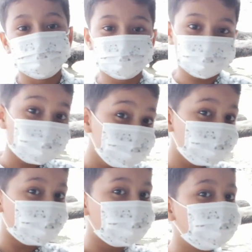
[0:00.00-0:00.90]
draw the
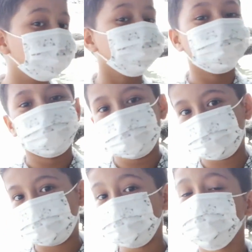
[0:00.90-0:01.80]
puppet to
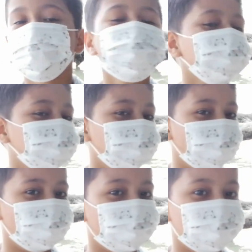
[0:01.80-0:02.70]
make it beautiful.